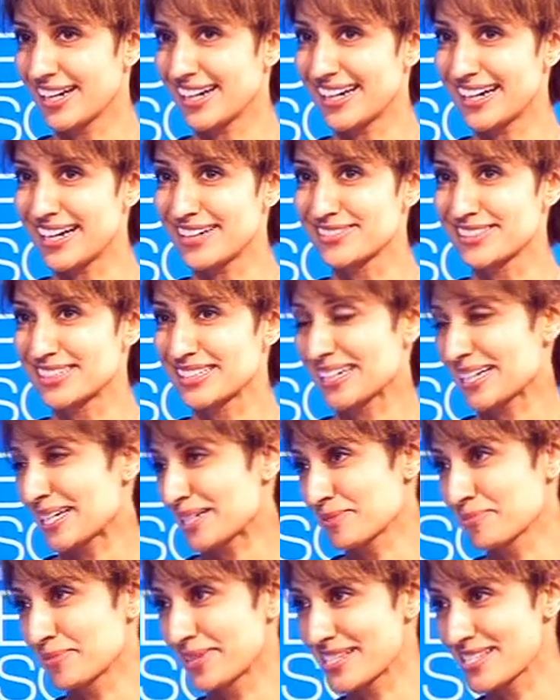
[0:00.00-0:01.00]
I haven't
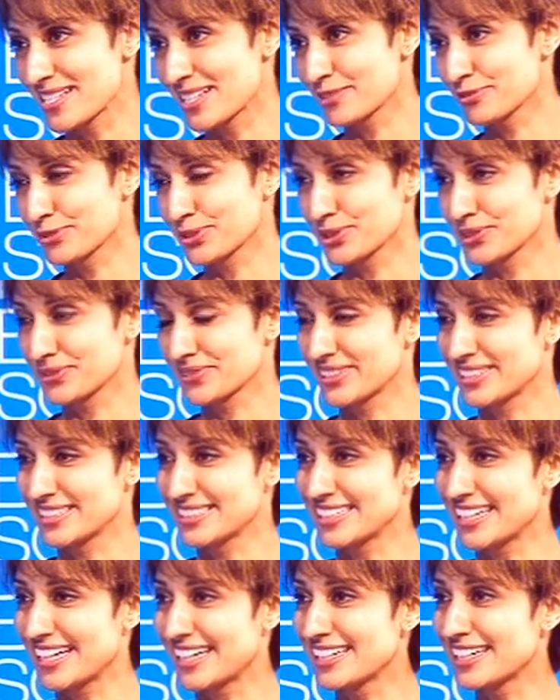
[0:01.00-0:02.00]
cut myself off
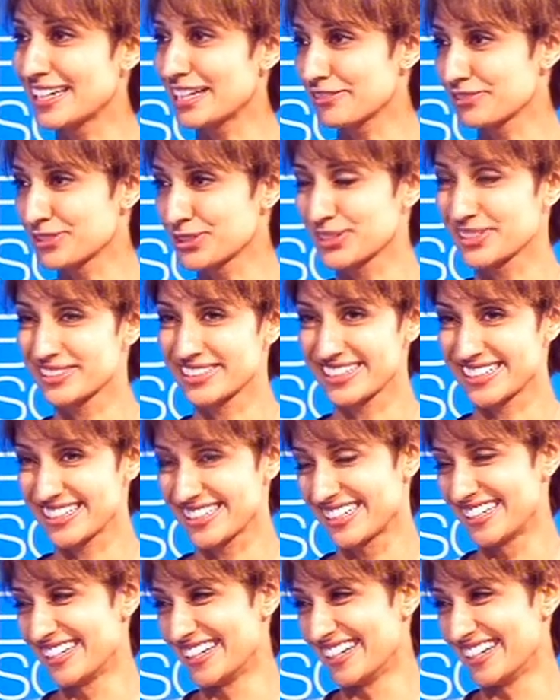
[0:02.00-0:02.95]
and left already.